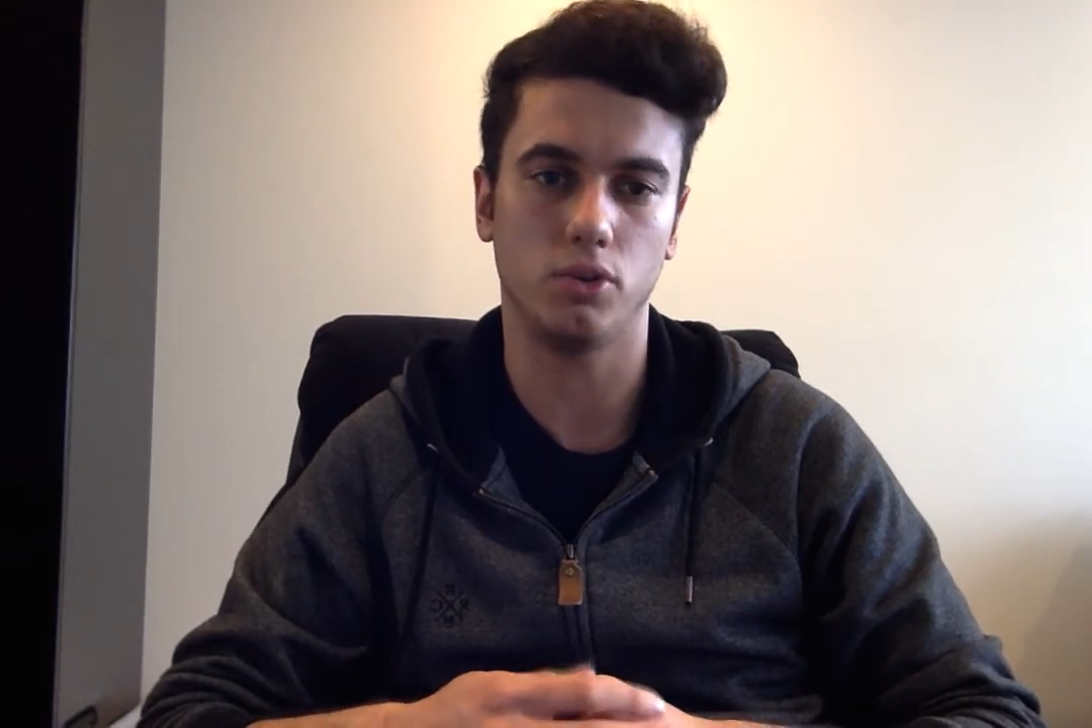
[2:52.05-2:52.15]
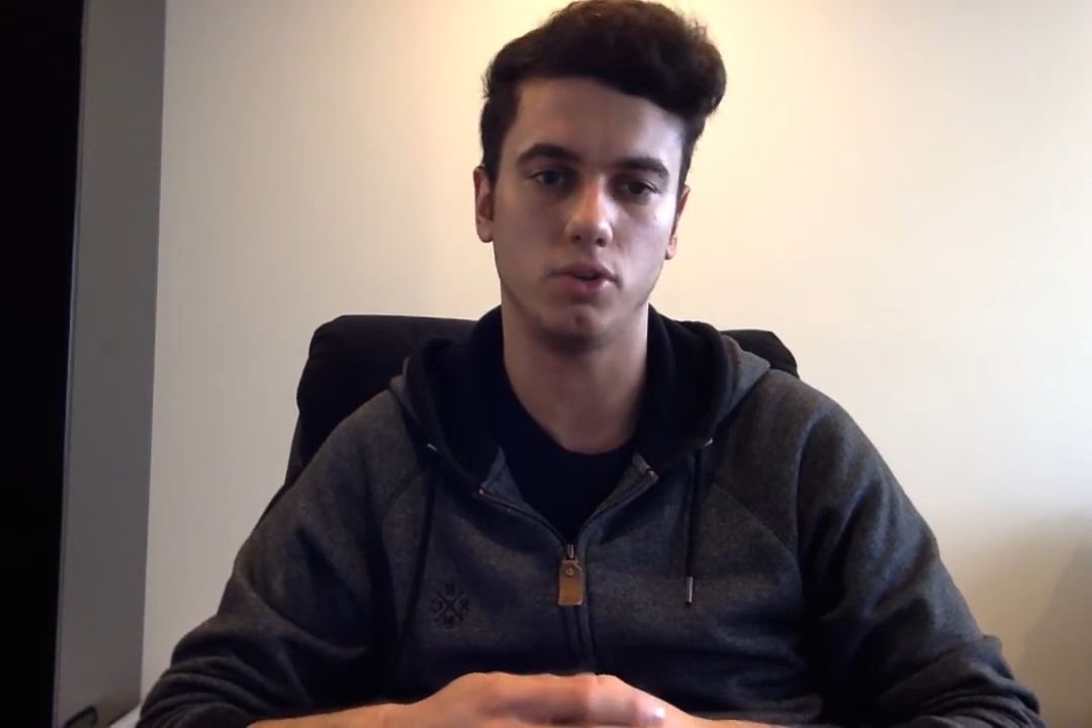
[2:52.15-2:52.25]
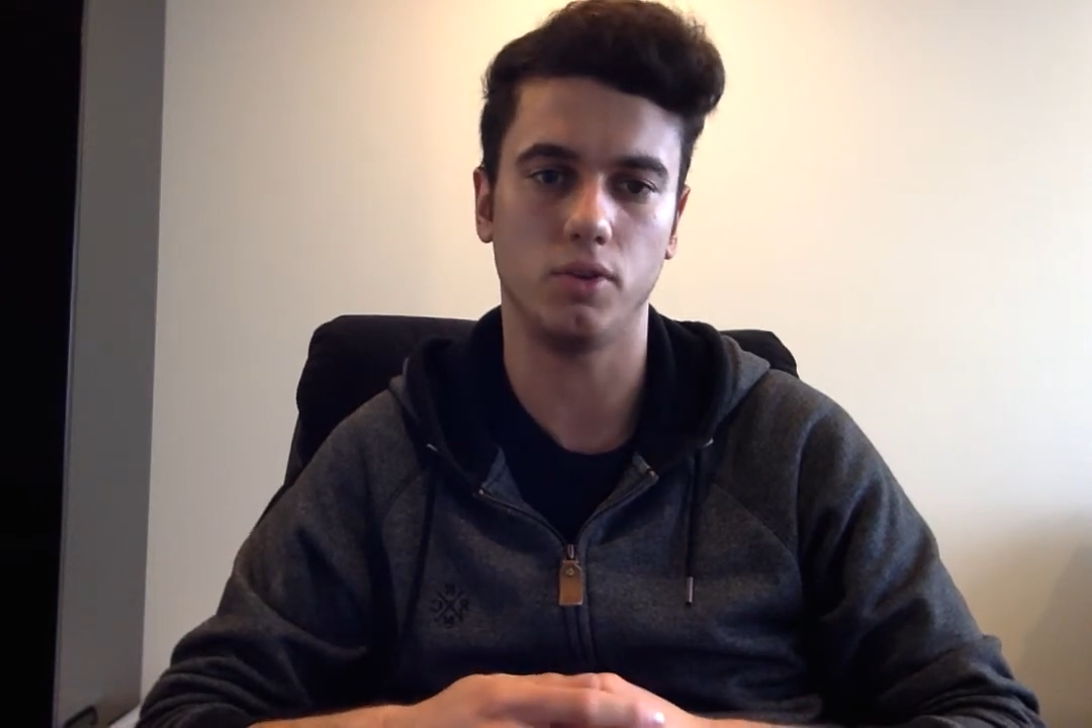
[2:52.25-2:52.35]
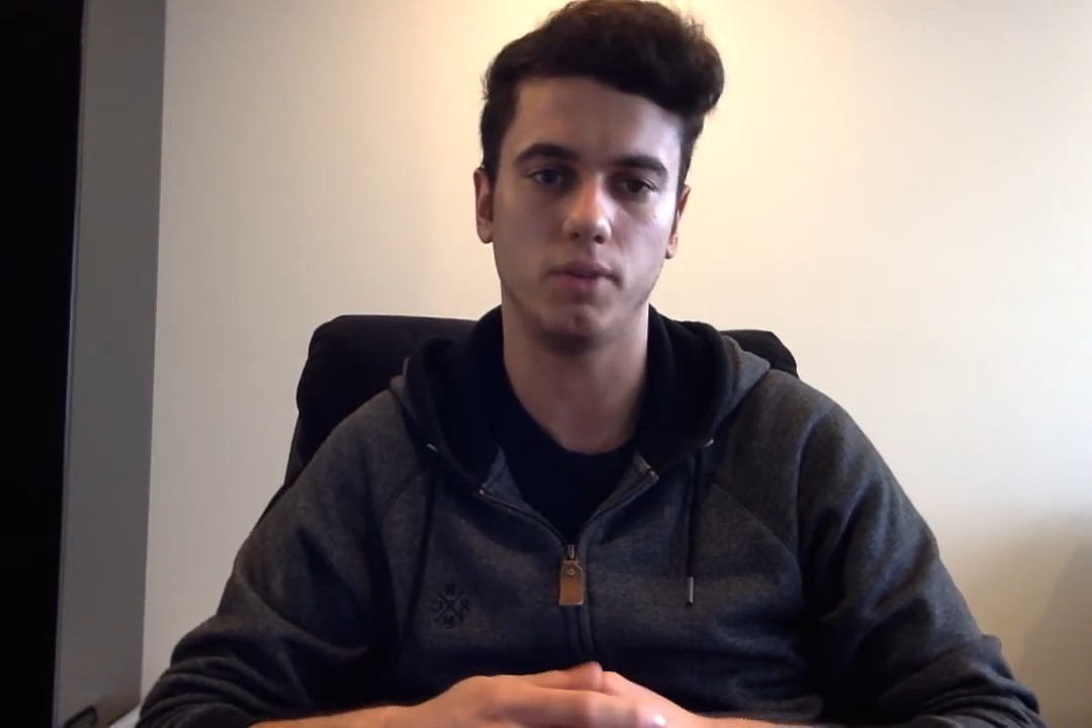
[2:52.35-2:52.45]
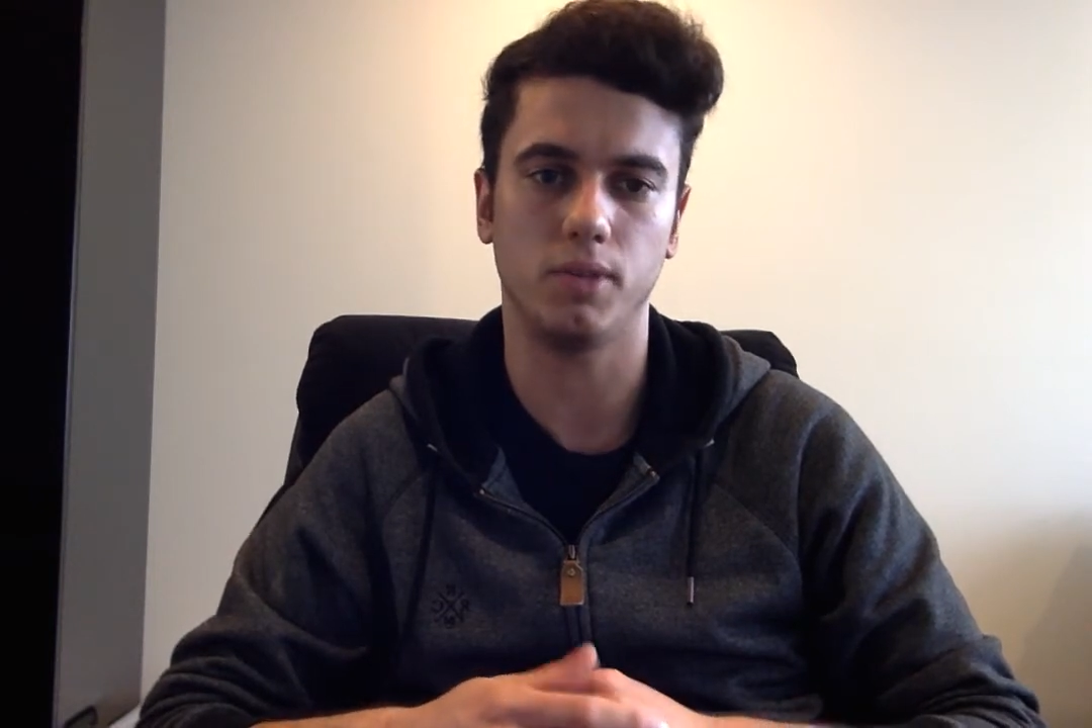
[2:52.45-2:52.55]

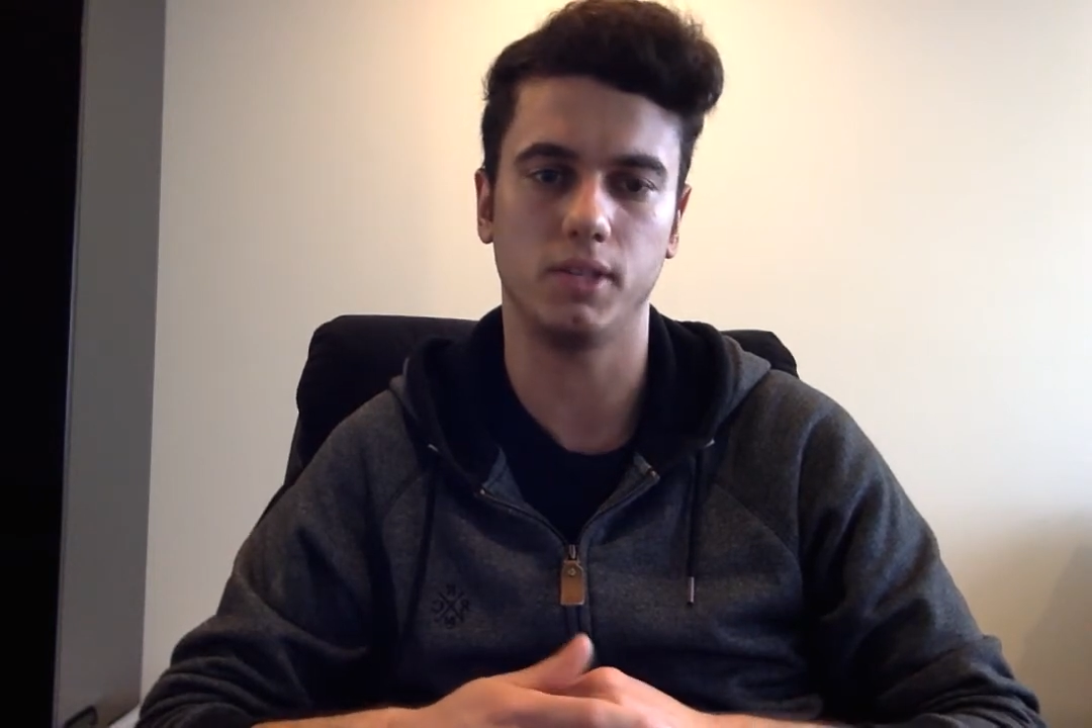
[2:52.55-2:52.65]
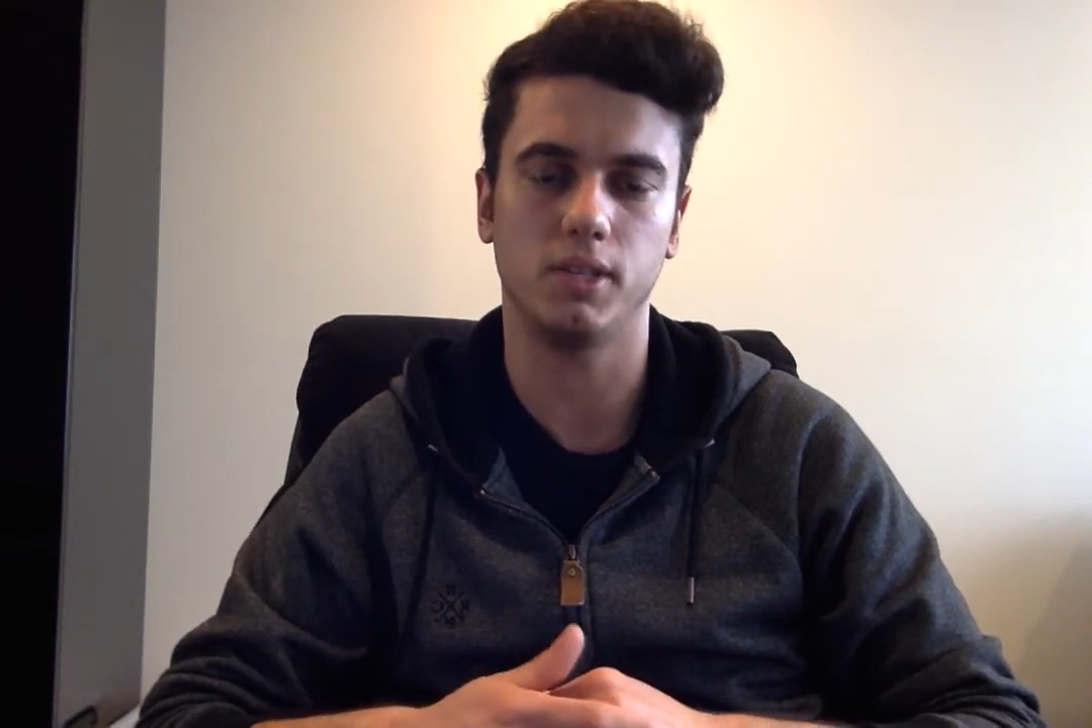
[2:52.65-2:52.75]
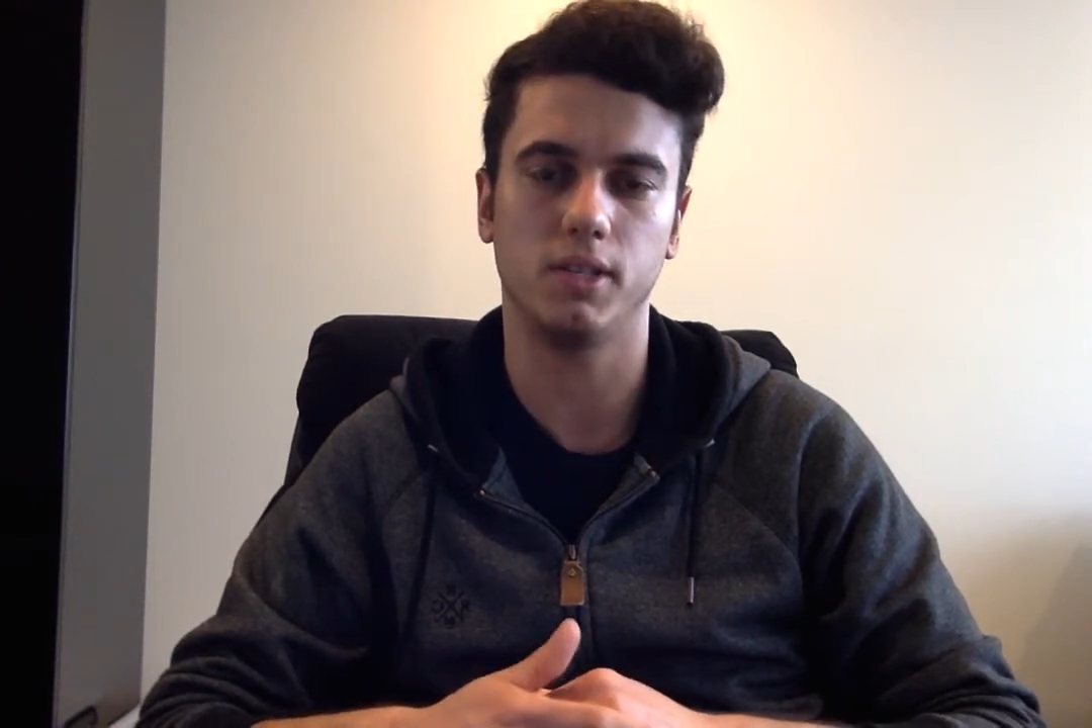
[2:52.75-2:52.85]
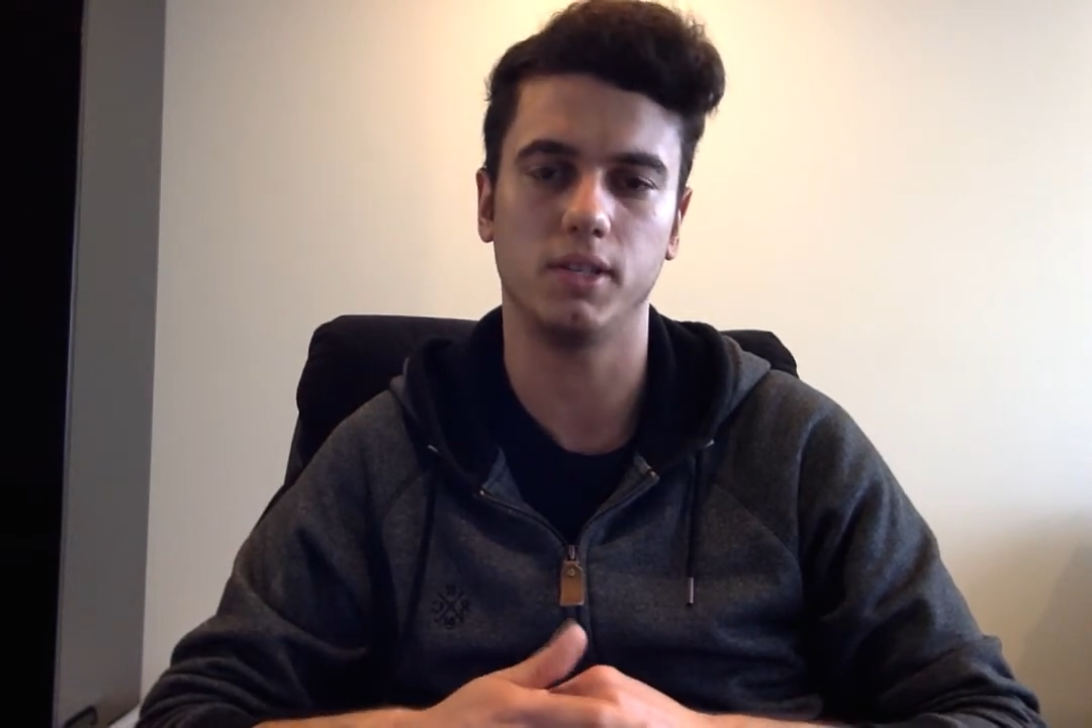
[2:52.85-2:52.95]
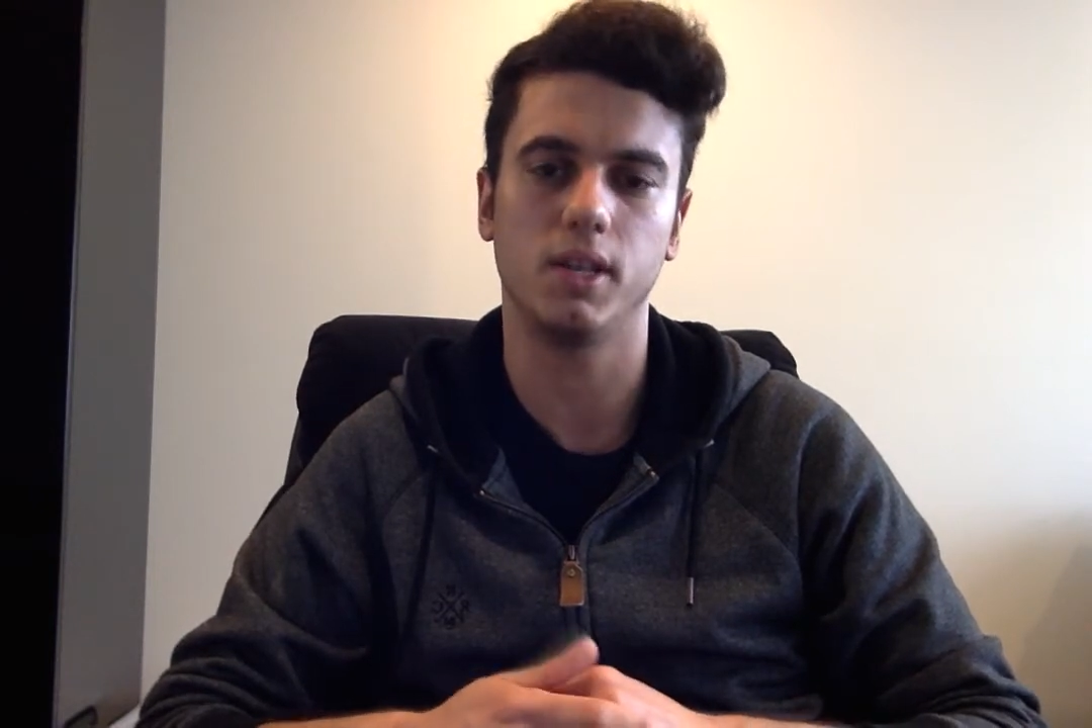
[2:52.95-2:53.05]
tutoring
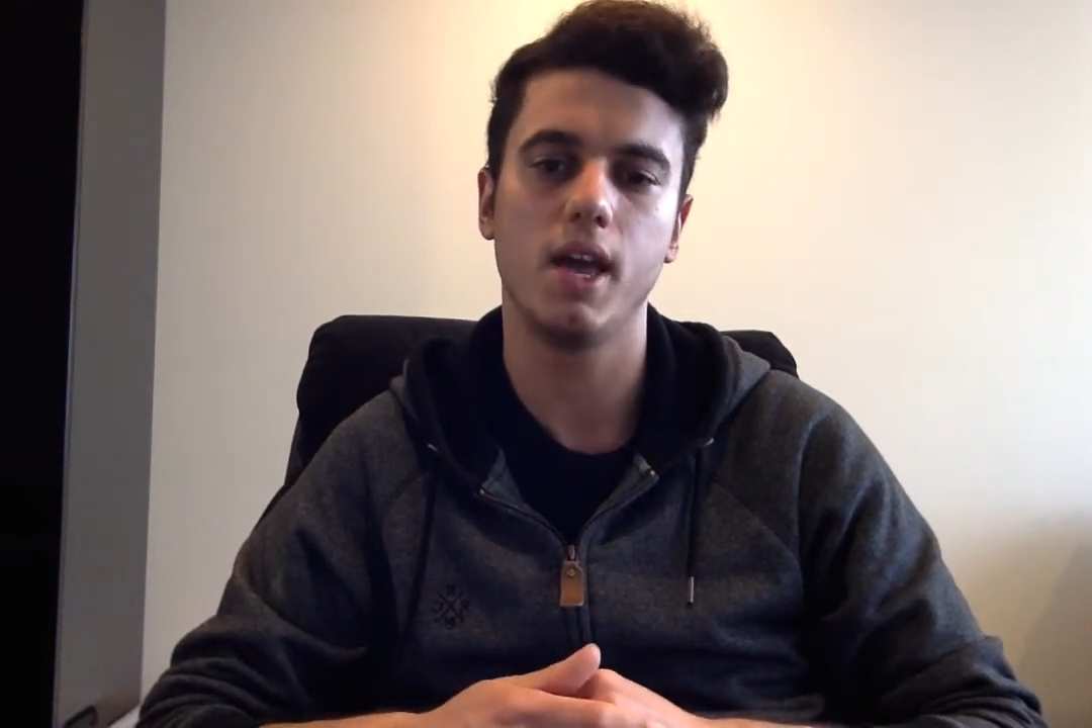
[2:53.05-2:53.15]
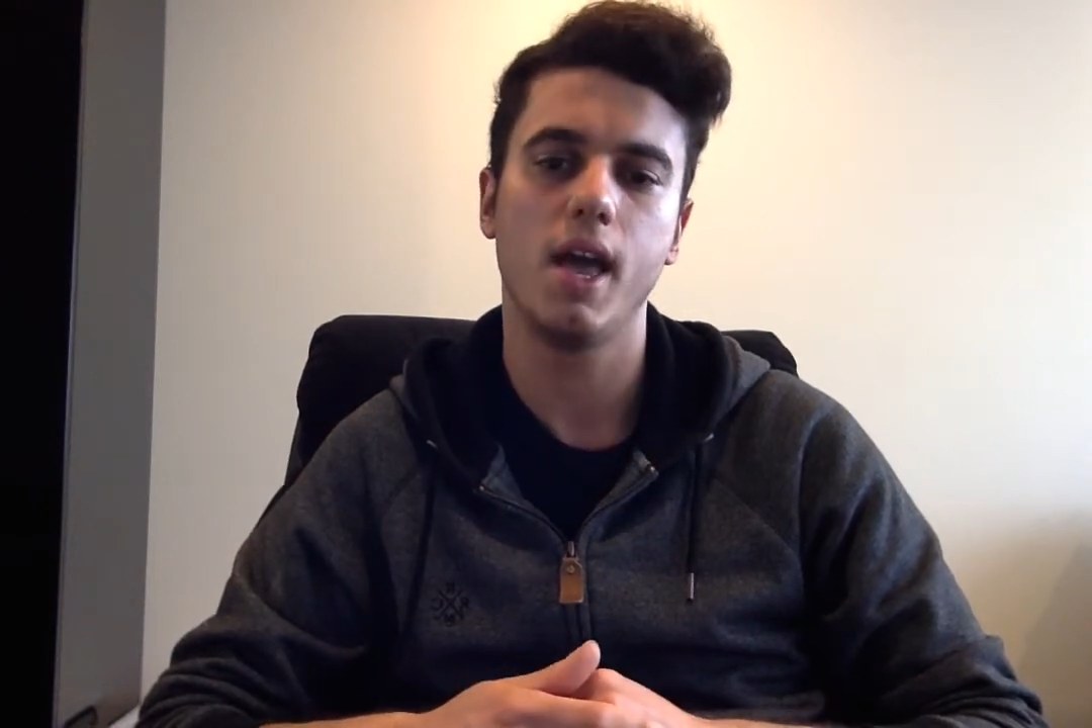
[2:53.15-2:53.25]
businesses.